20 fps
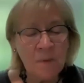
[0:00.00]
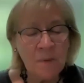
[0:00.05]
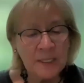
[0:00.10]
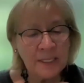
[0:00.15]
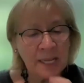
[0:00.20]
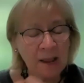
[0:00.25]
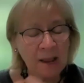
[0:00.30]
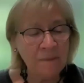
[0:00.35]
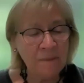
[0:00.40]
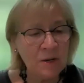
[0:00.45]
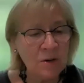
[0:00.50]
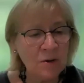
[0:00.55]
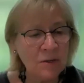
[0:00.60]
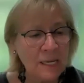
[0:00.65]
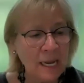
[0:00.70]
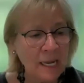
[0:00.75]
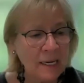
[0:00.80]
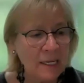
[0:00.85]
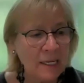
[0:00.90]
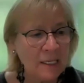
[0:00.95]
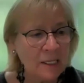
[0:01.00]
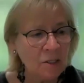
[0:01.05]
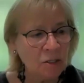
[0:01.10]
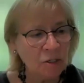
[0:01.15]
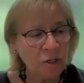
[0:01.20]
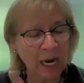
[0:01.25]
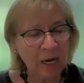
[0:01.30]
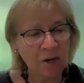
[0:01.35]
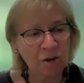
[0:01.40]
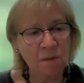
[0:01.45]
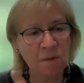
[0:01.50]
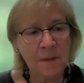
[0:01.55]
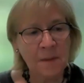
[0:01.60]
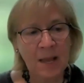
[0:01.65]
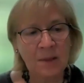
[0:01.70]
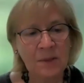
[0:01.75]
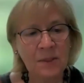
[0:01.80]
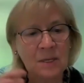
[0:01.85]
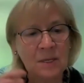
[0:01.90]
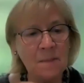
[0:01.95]
always having your dentist check your
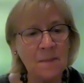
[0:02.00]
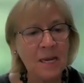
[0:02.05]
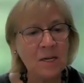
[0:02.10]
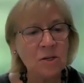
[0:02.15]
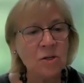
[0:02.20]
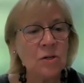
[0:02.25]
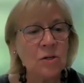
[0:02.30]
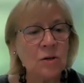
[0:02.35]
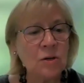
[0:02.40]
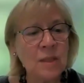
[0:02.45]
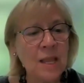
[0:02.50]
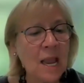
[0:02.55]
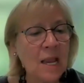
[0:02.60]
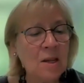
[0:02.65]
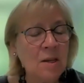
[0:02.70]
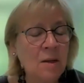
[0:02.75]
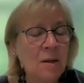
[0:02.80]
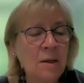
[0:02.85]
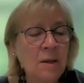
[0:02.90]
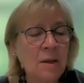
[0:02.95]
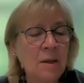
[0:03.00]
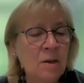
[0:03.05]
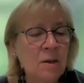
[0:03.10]
mouth to make sure that